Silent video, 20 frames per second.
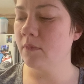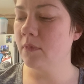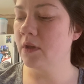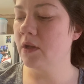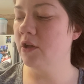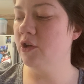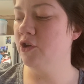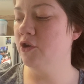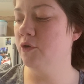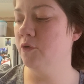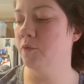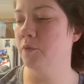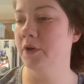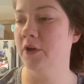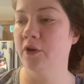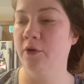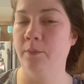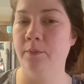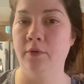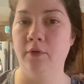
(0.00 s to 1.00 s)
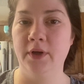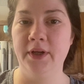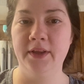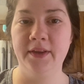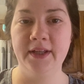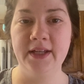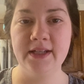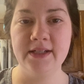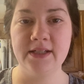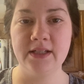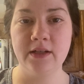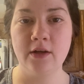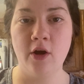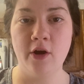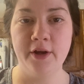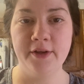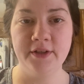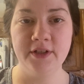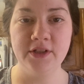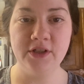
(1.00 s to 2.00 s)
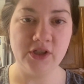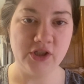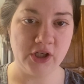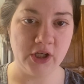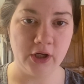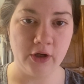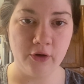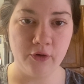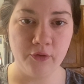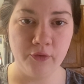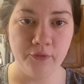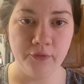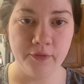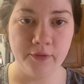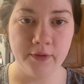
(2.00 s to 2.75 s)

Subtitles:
You will boil it on the stove